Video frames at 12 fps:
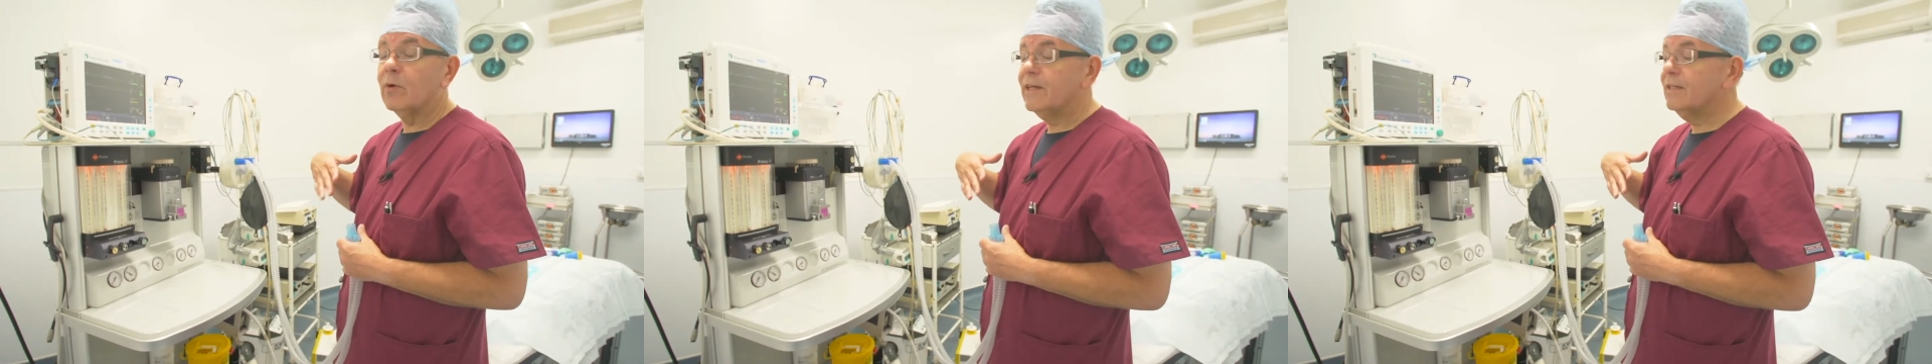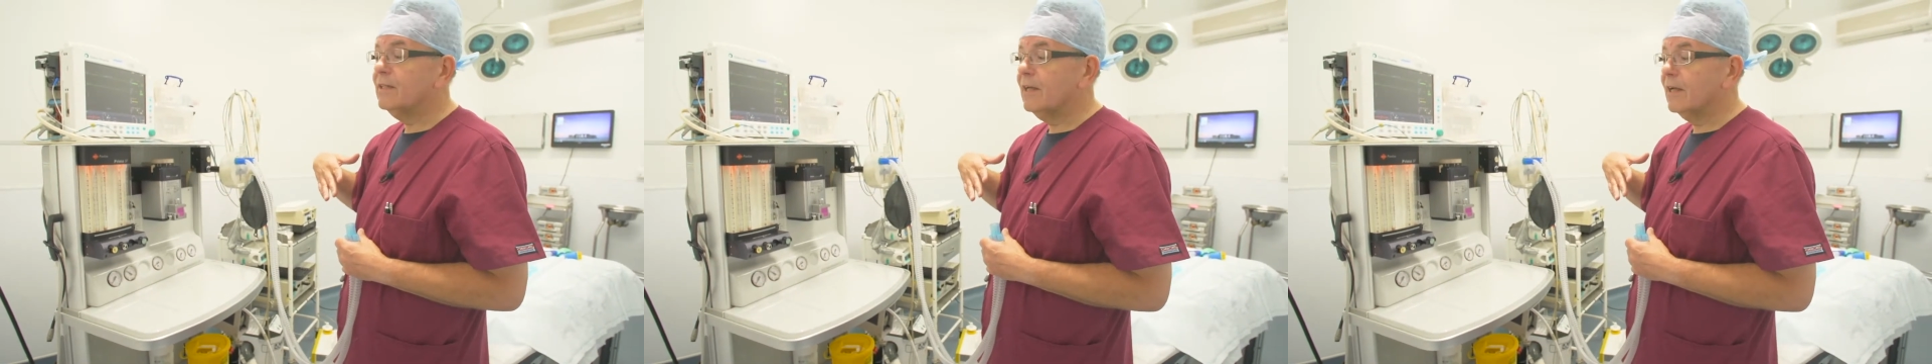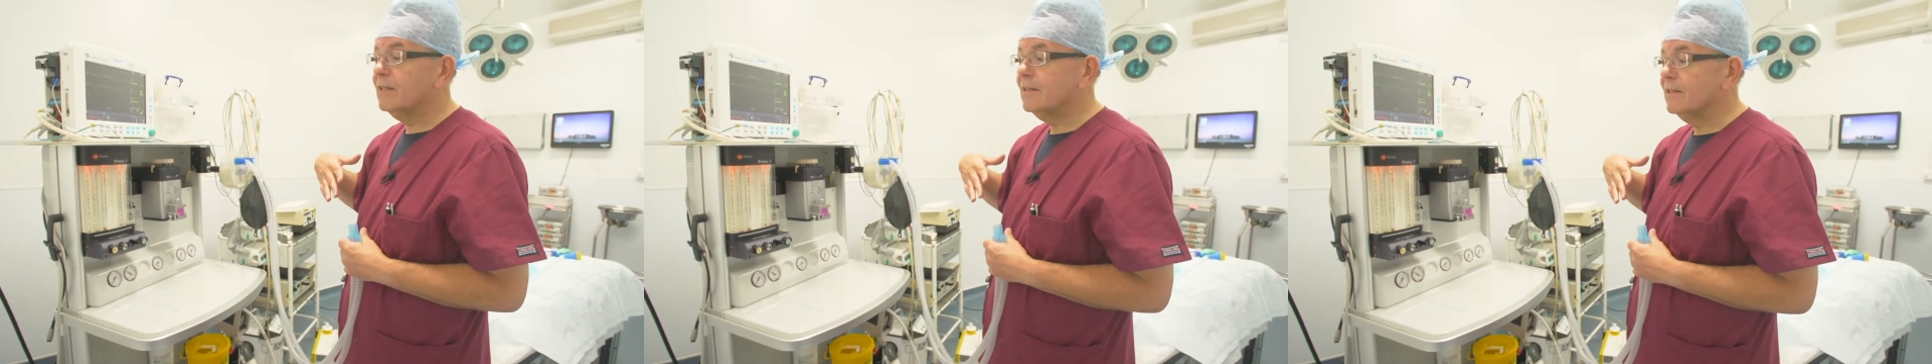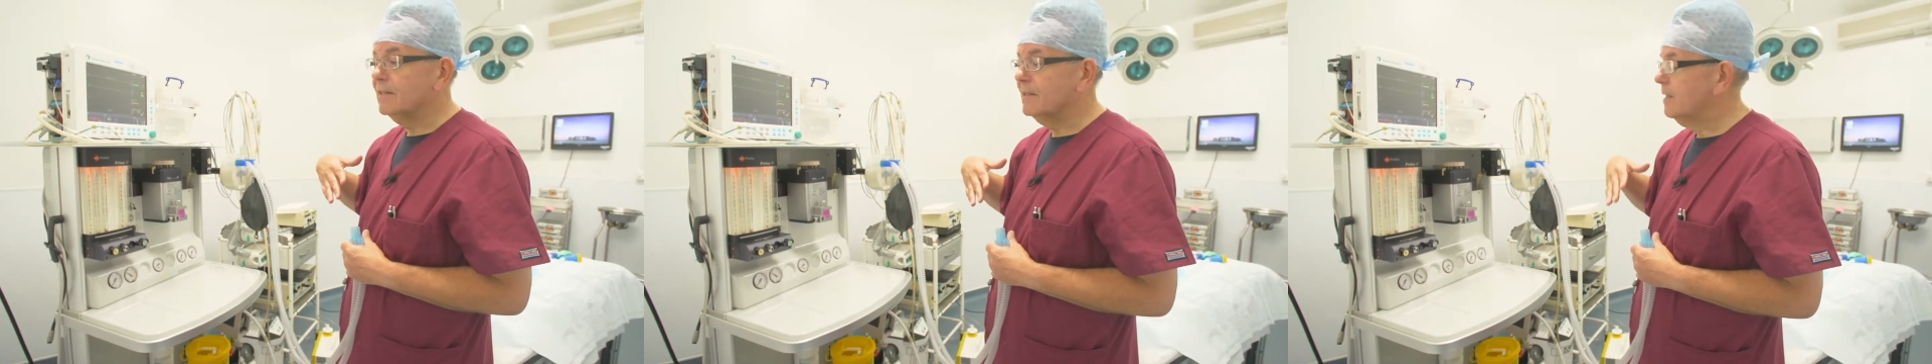waste
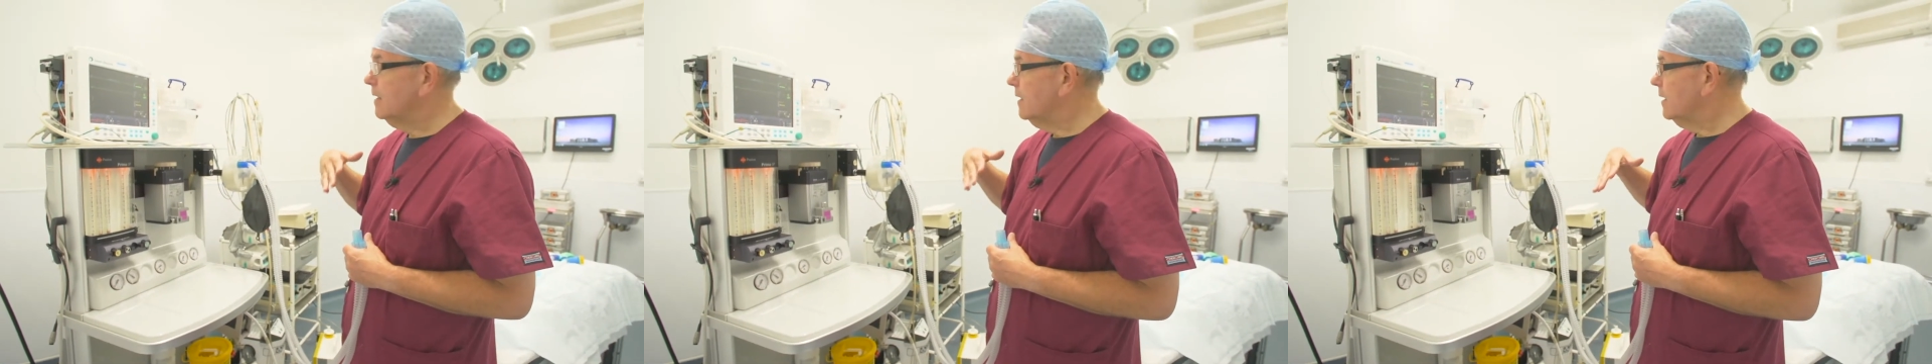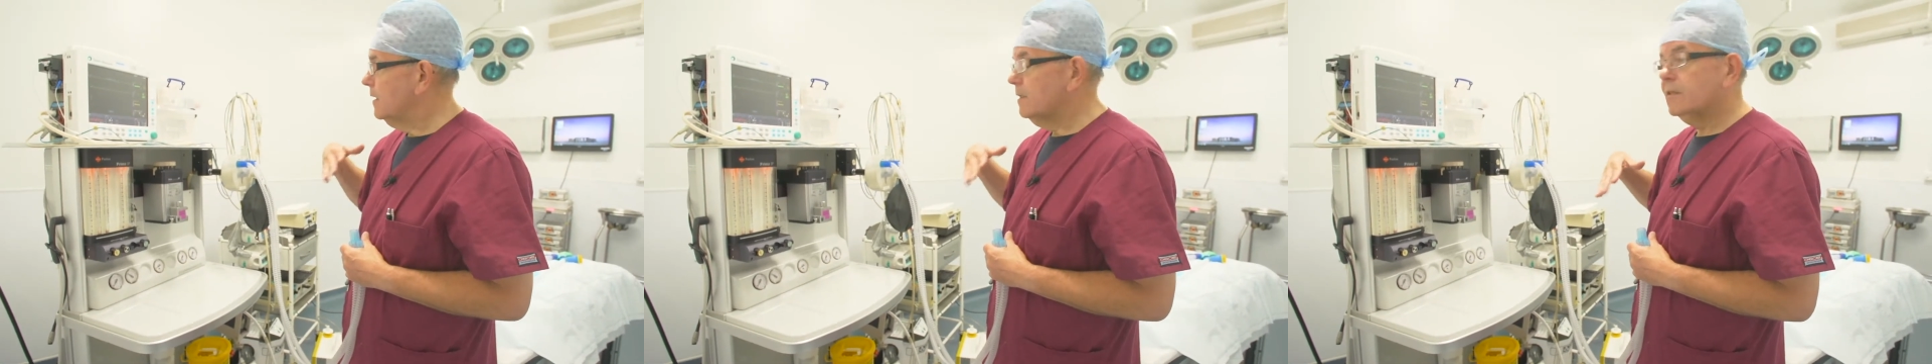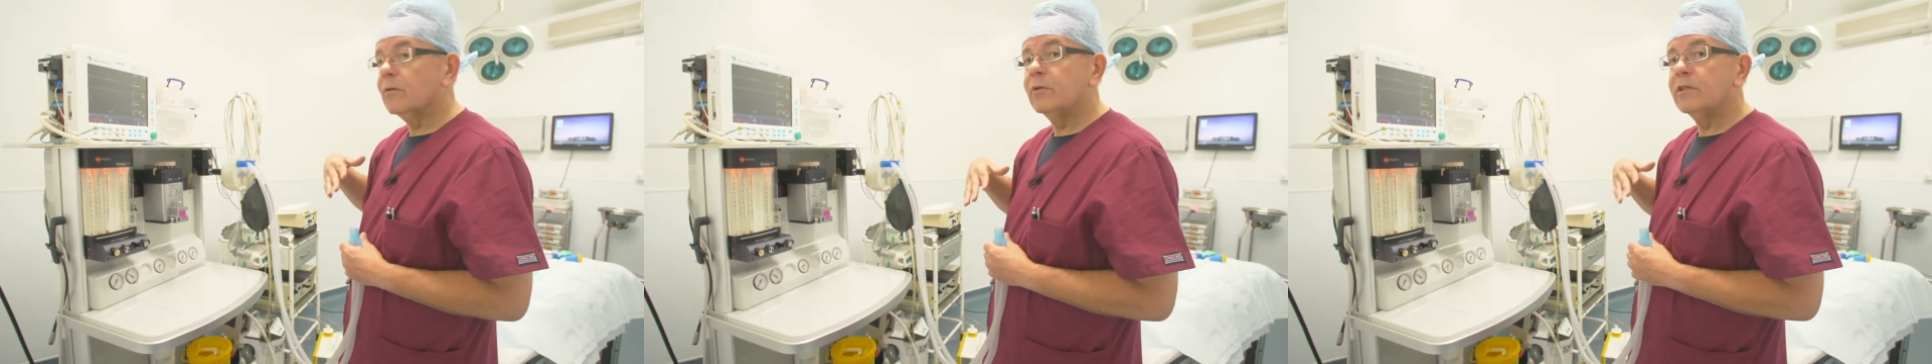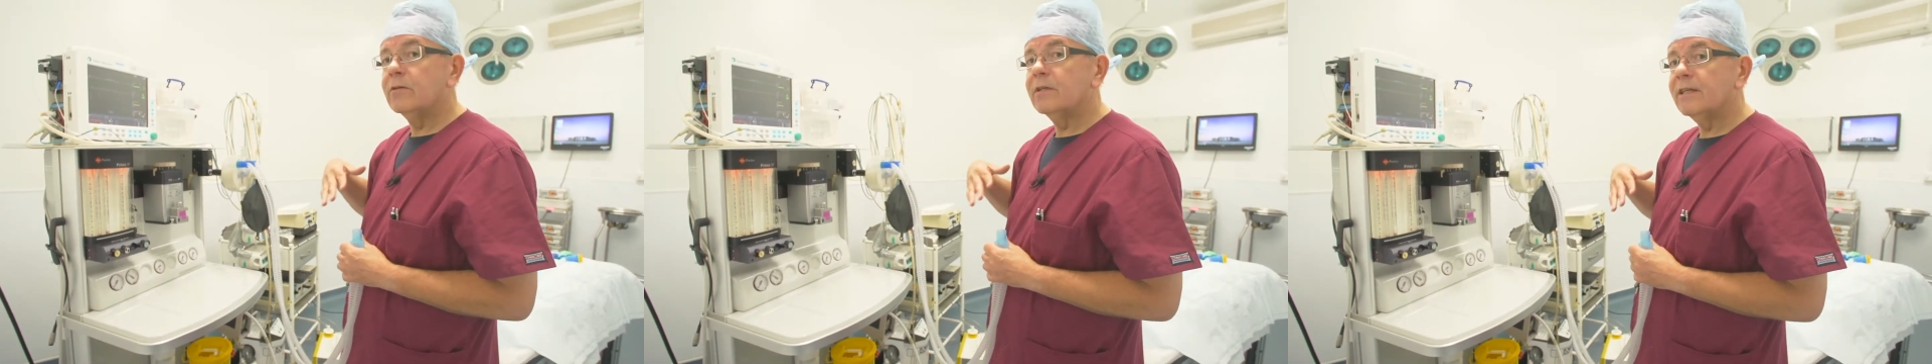gases. So we
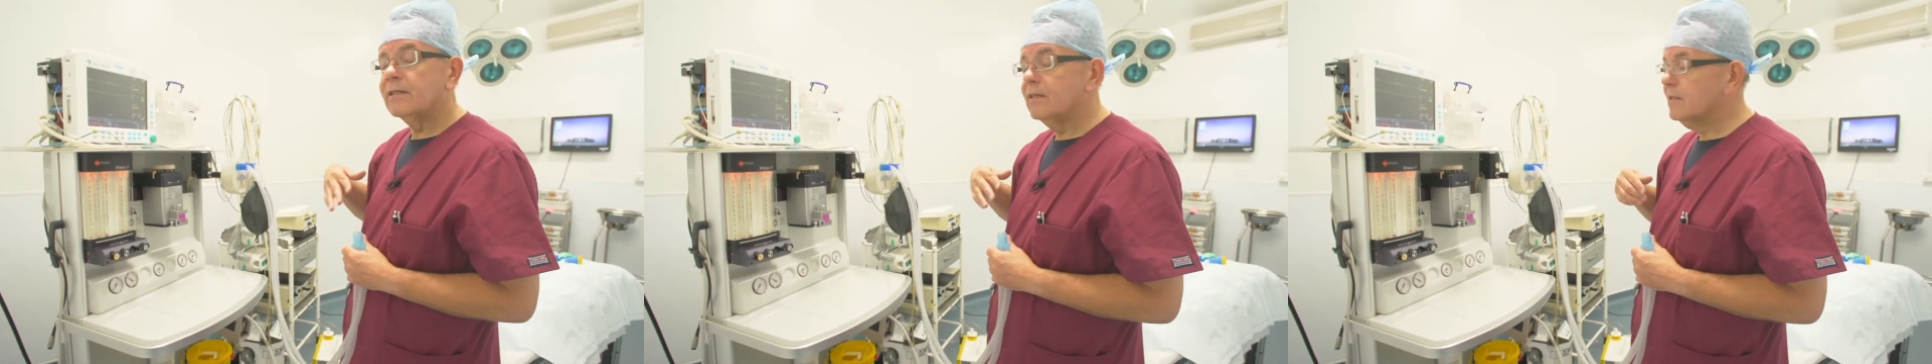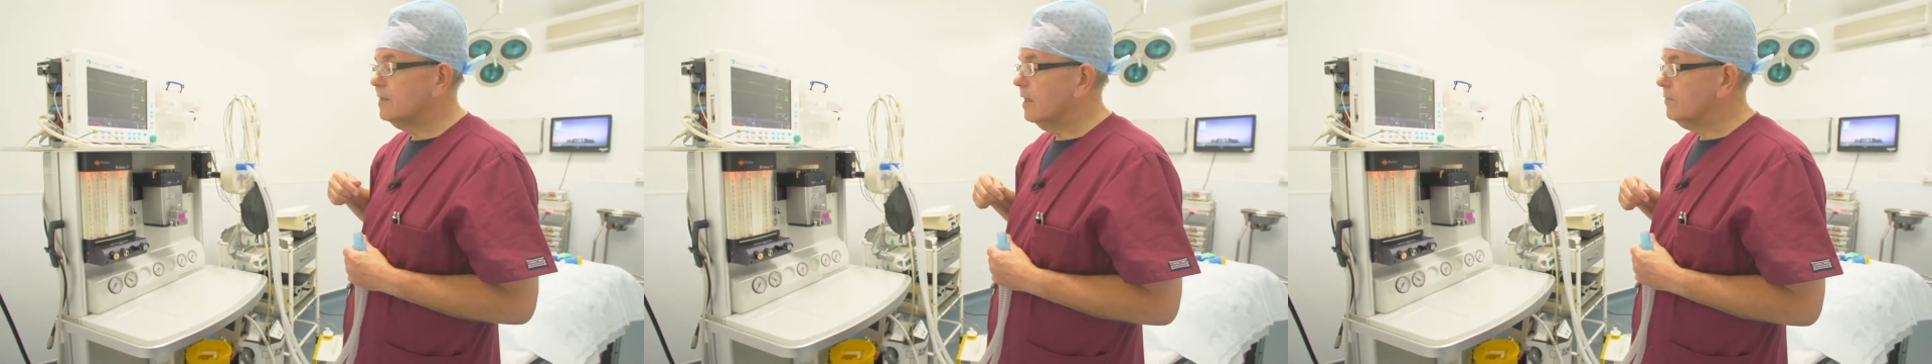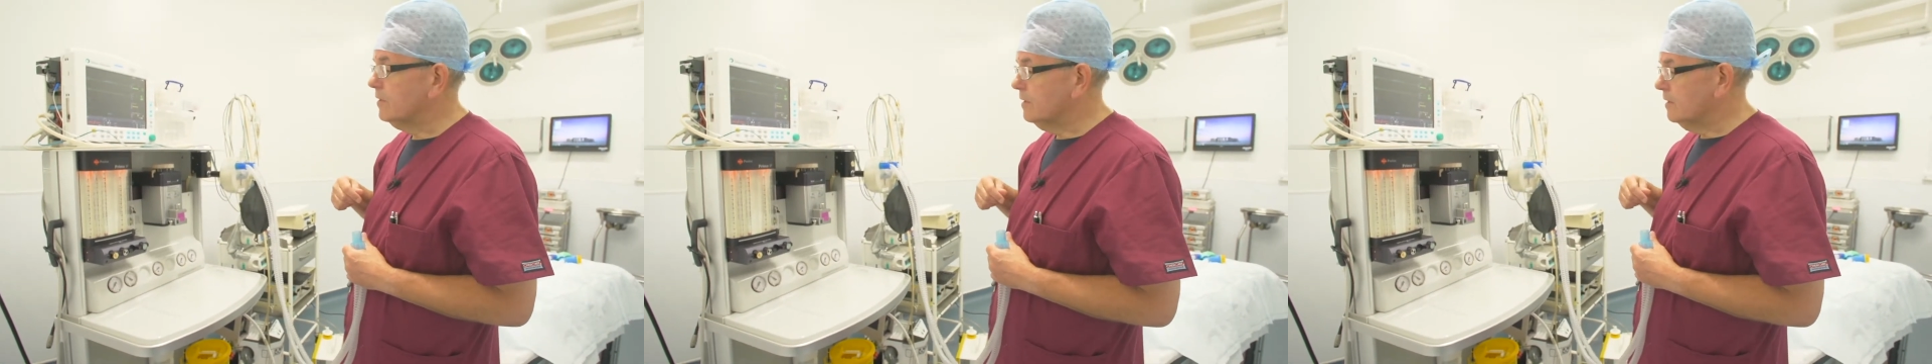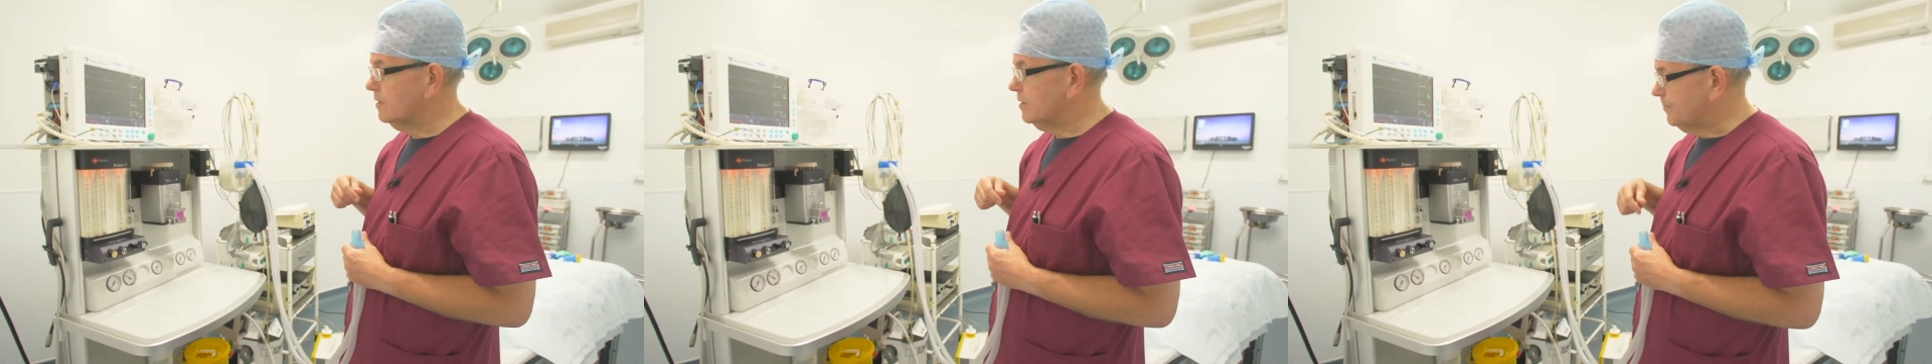do need to
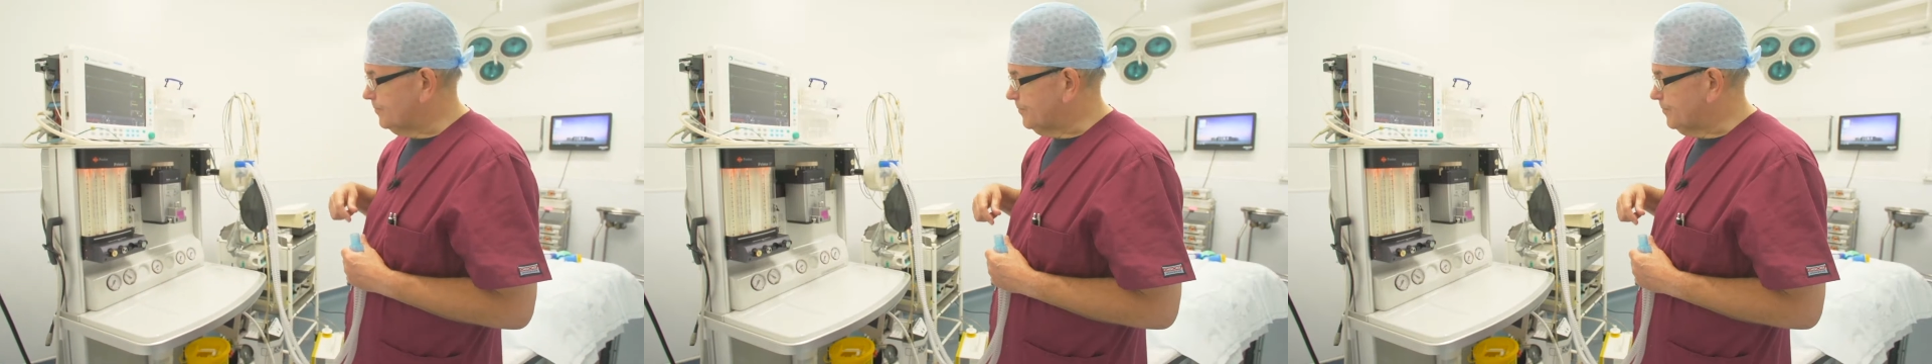scavenge,